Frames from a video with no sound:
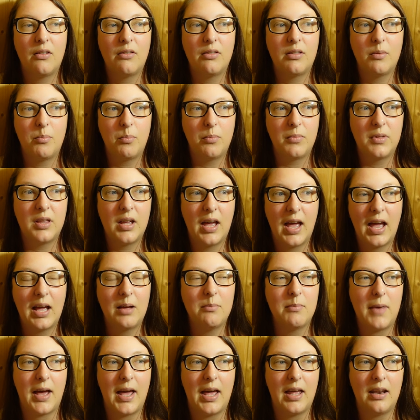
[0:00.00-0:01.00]
the, the
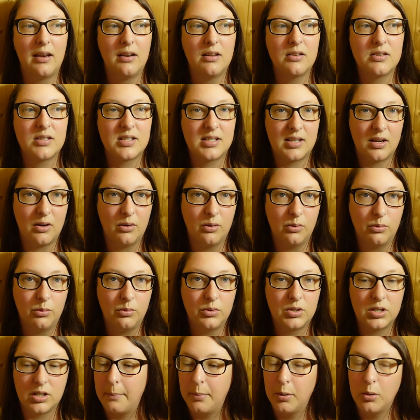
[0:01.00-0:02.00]
hangman,
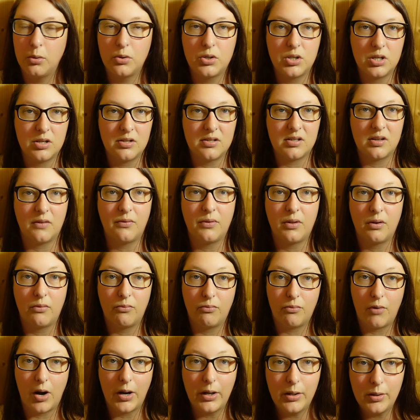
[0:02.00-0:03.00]
sold portions of the
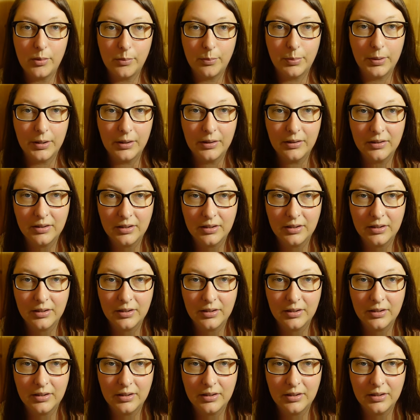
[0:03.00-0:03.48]
rope